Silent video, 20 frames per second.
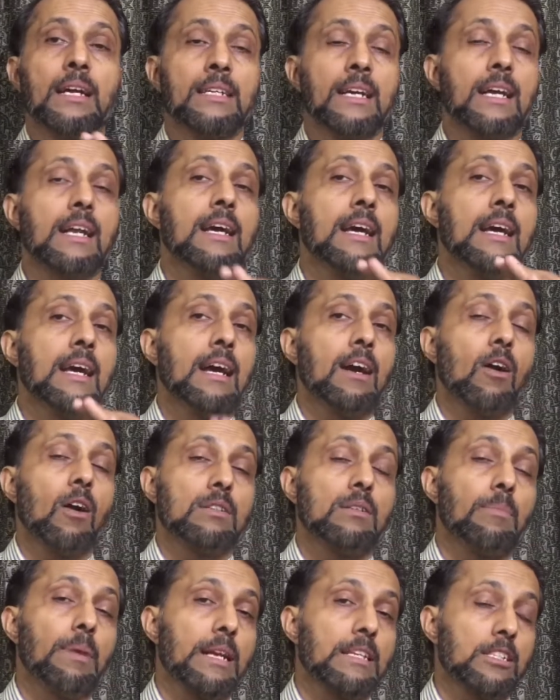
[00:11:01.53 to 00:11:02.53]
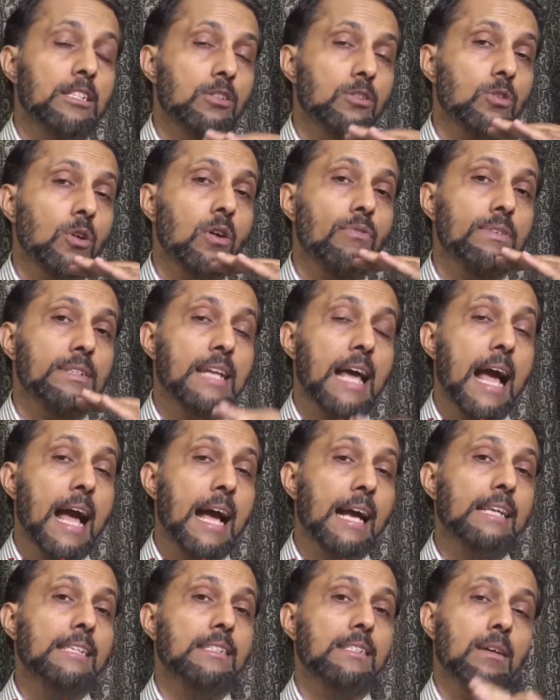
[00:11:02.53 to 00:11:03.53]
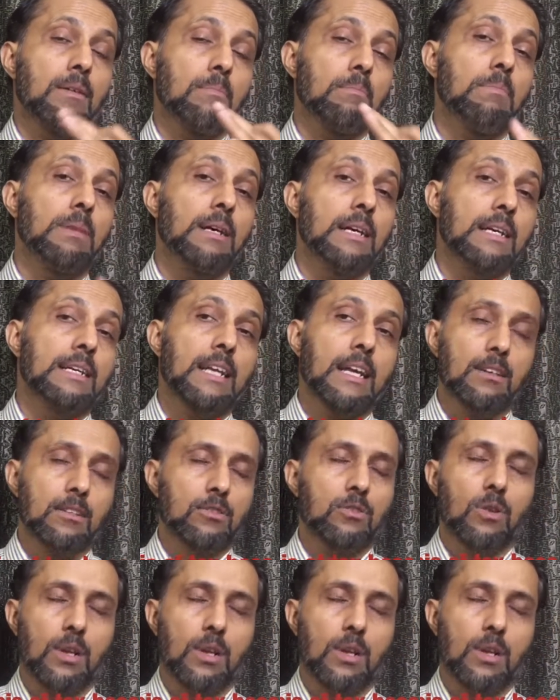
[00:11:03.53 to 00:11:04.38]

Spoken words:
under on the basis of tax burden.